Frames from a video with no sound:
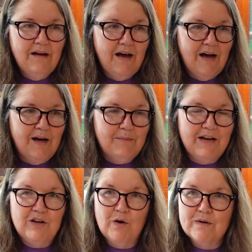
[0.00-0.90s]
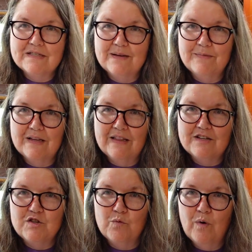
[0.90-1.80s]
I know it's something
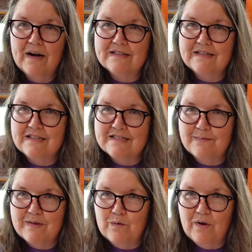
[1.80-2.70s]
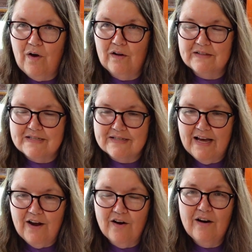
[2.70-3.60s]
that you want, and it's something we all
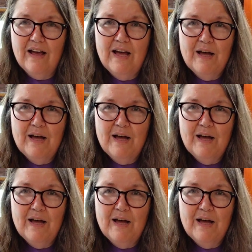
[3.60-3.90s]
desire.